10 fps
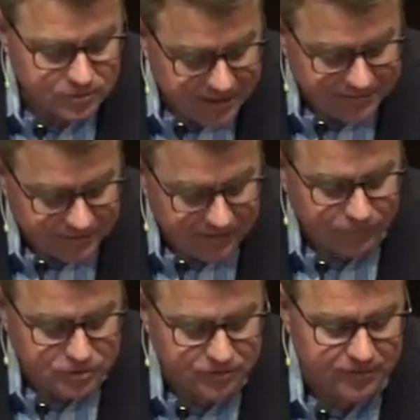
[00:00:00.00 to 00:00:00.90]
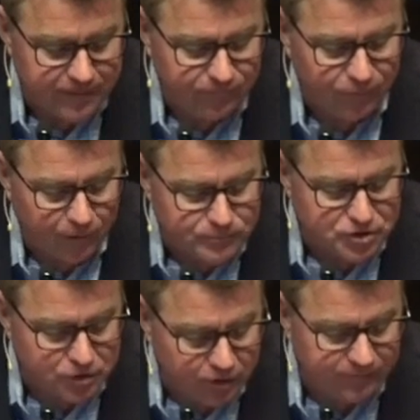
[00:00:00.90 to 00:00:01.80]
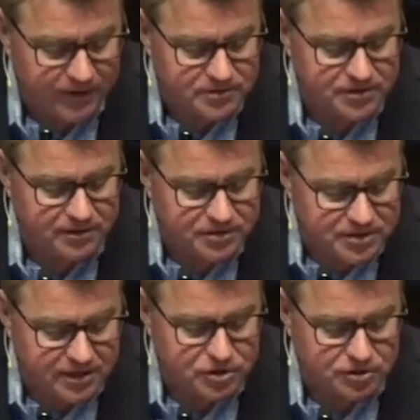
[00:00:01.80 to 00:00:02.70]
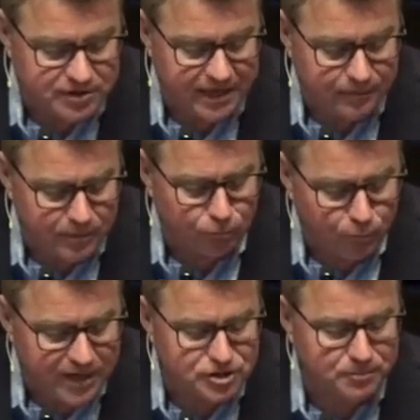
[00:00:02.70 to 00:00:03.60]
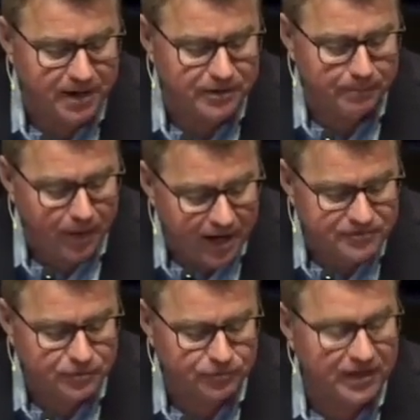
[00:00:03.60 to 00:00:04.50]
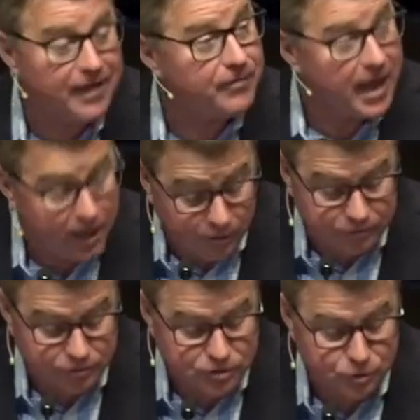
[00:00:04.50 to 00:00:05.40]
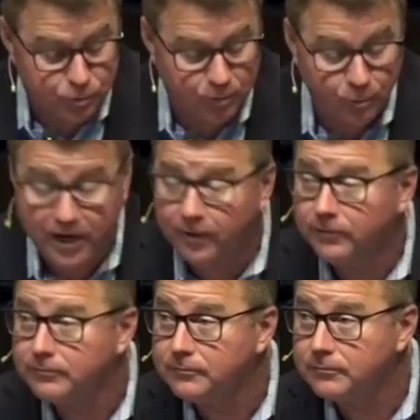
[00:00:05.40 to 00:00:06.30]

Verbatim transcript: they delivered to them for observance the decisions that had been reached by the apostles and the elders who were where?